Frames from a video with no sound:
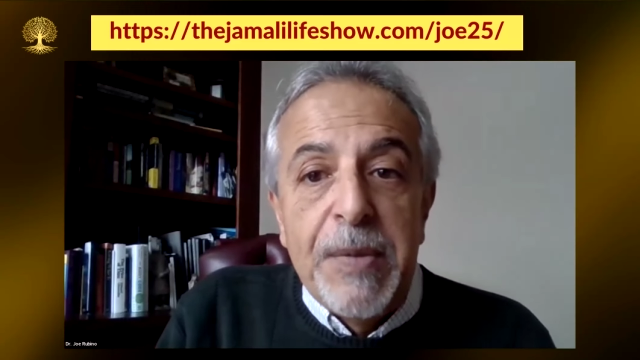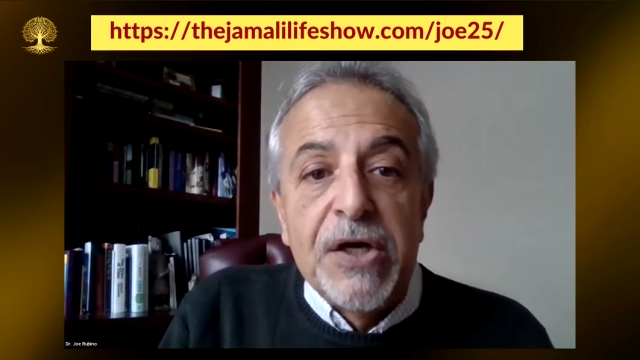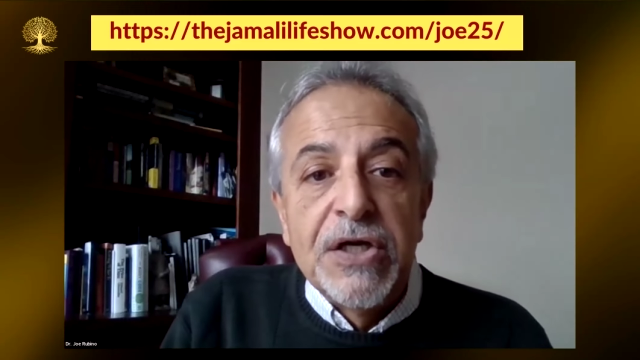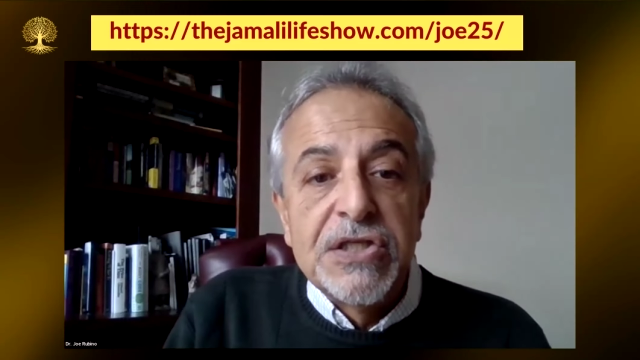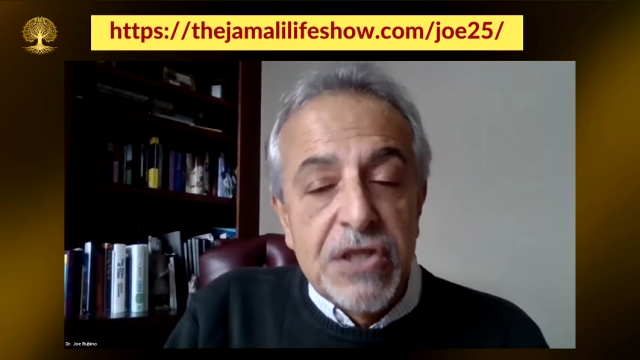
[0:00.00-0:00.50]

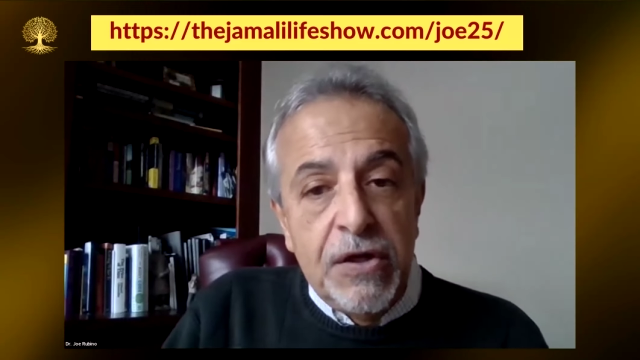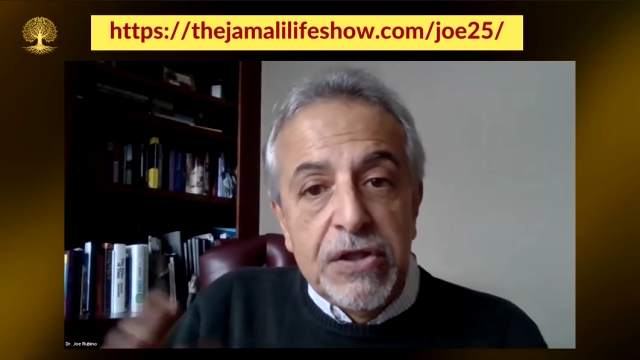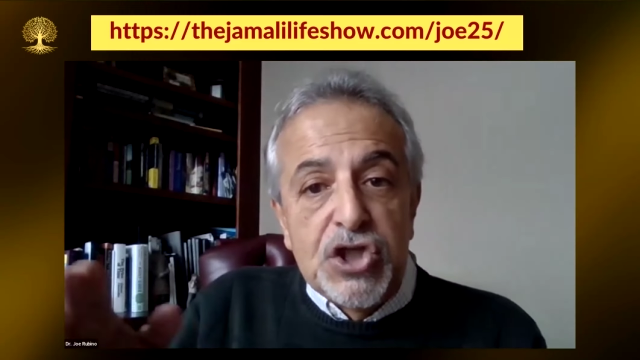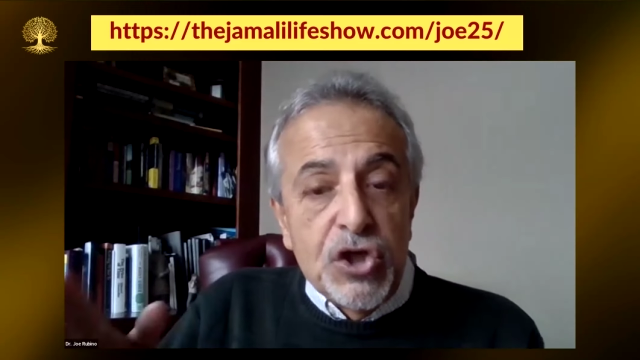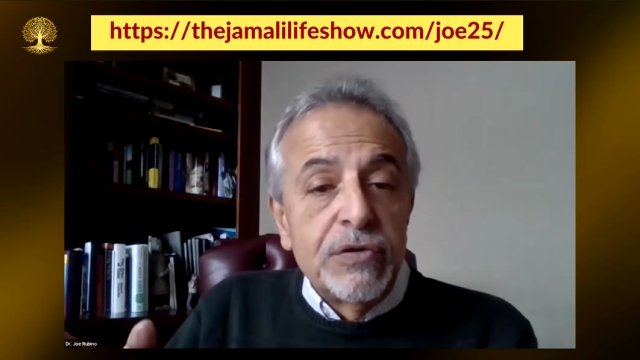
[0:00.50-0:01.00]

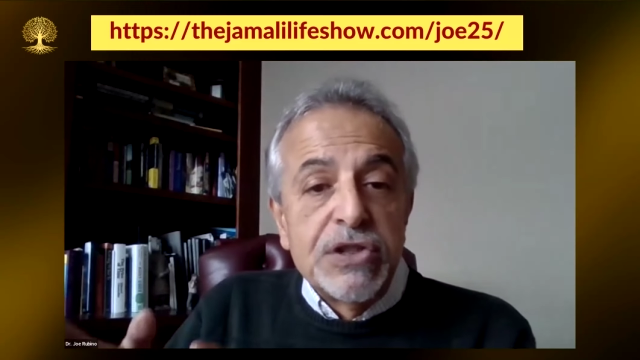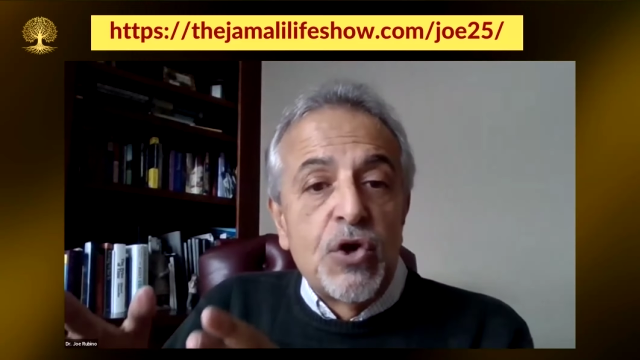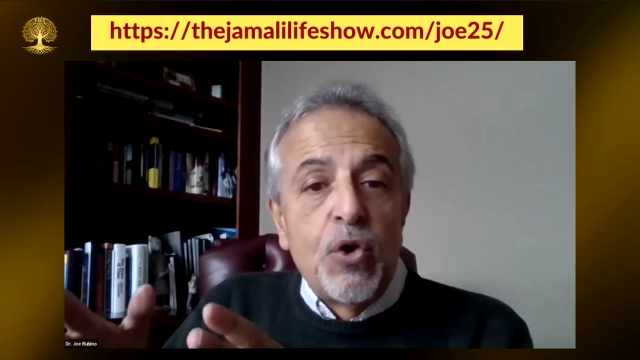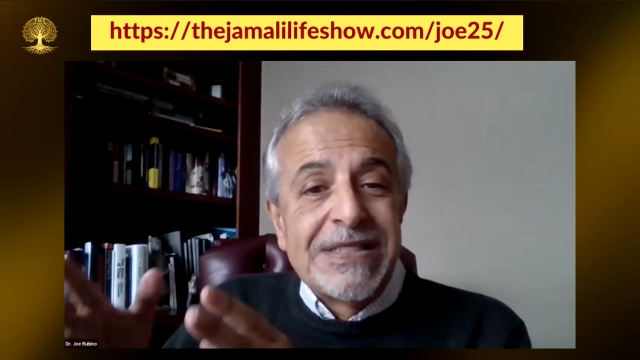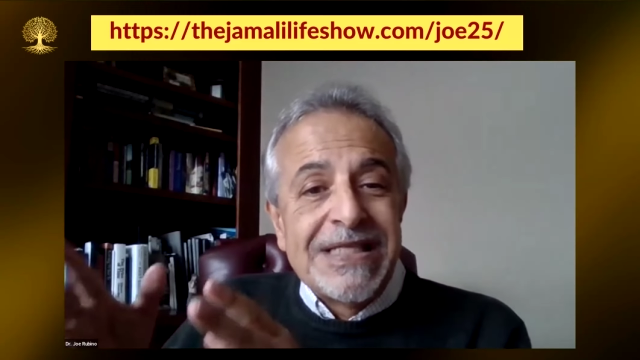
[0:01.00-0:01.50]
because the
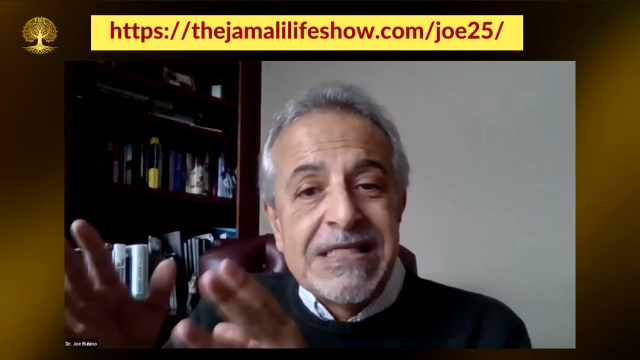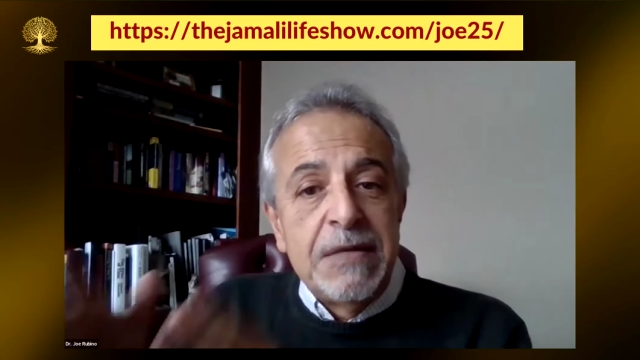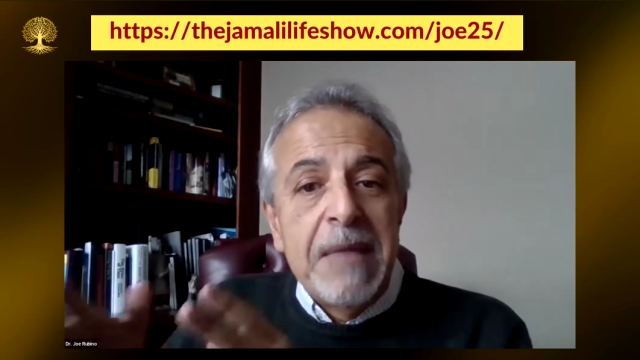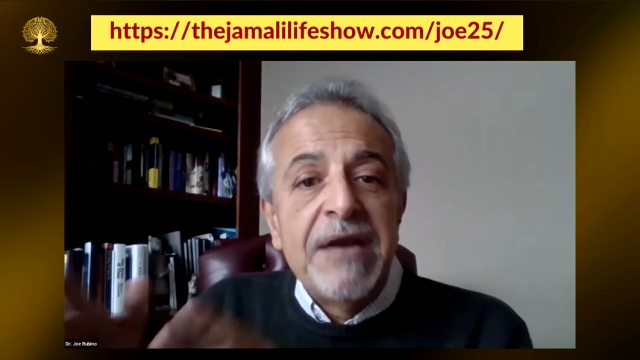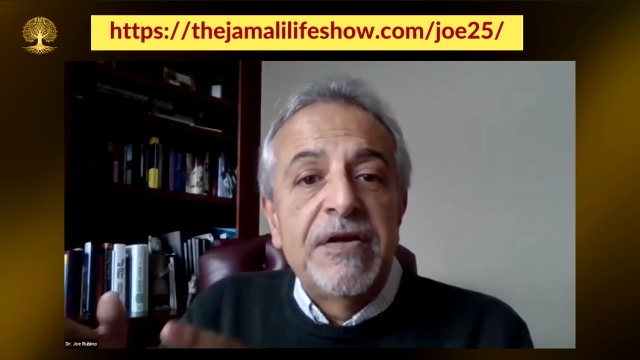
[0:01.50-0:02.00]
children's course
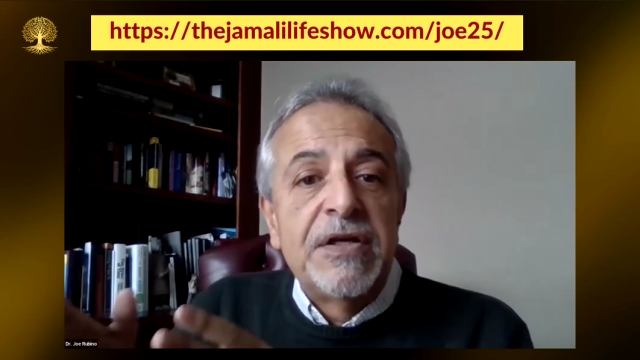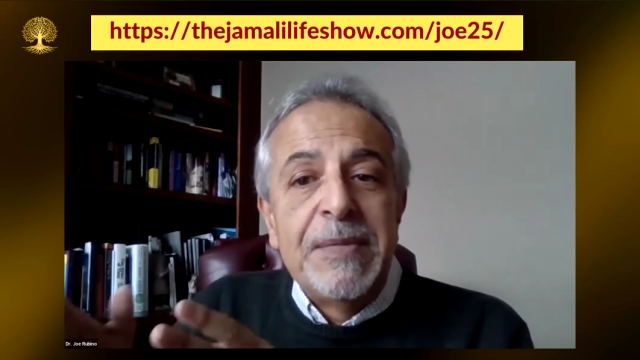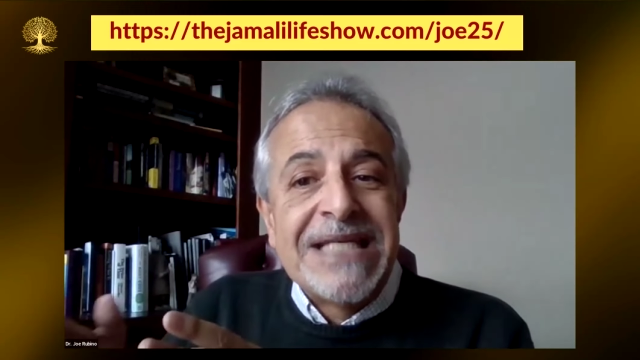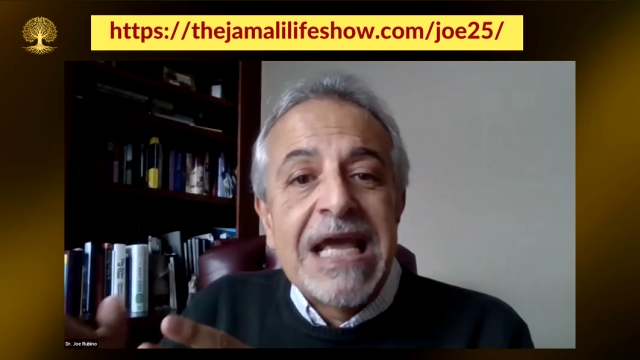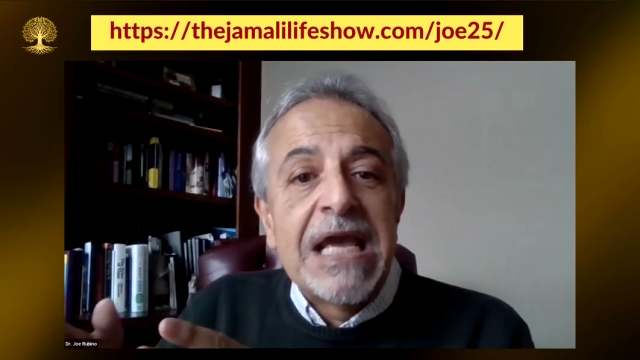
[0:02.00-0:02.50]
isn't meant
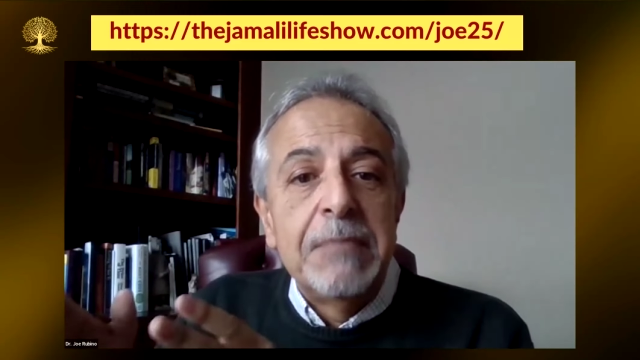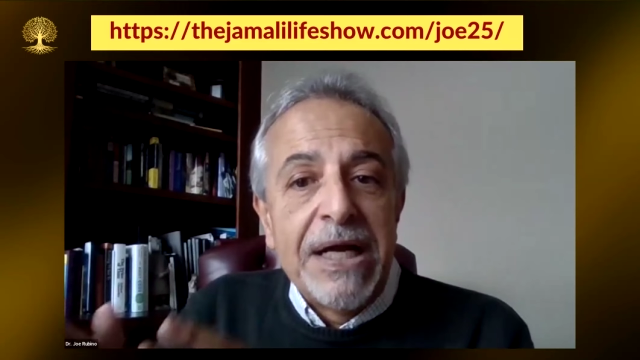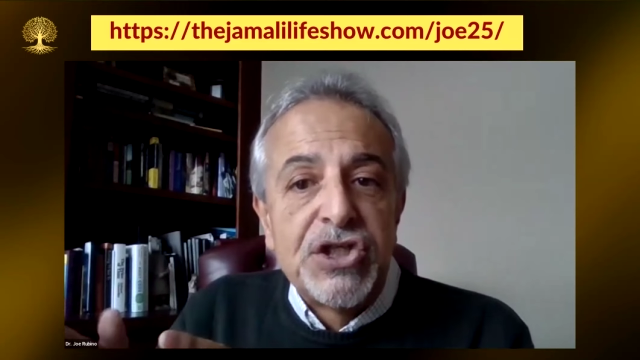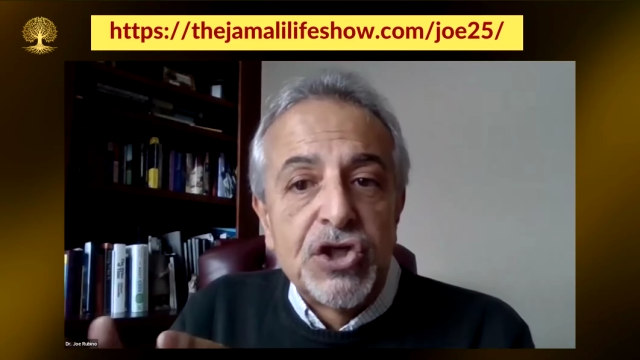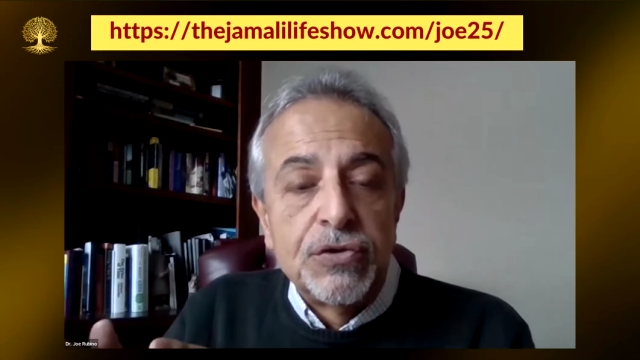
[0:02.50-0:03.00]
to be taken
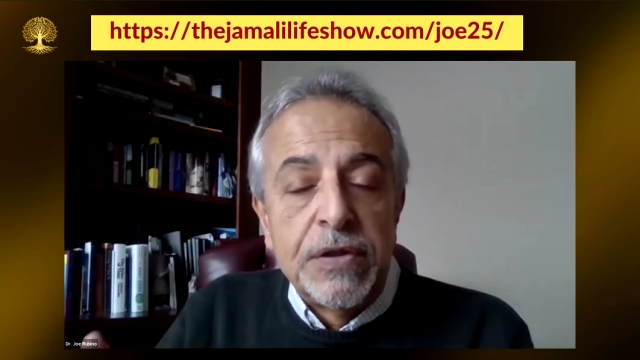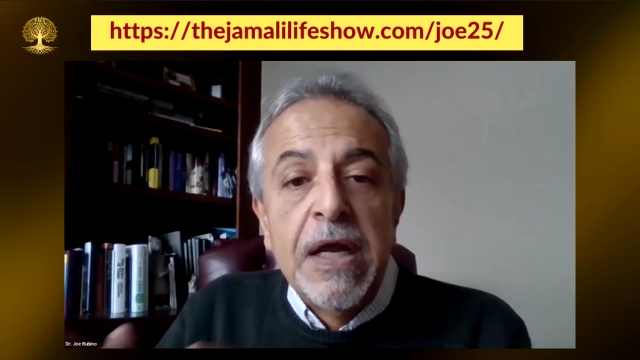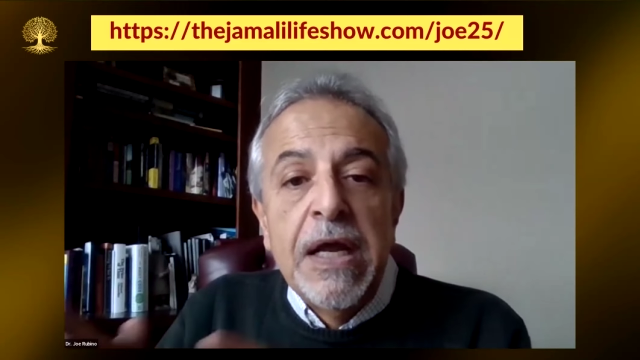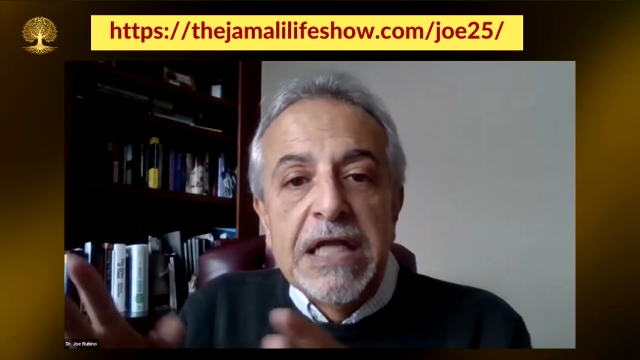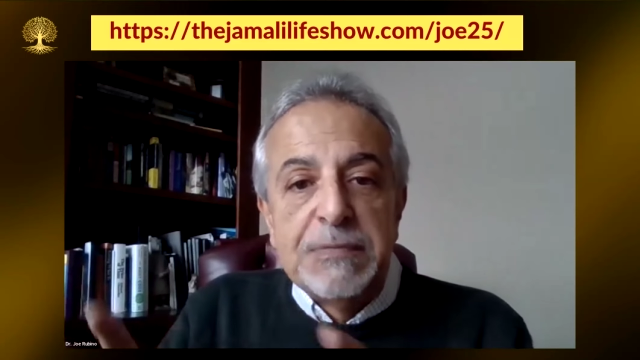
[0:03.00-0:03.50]
by children.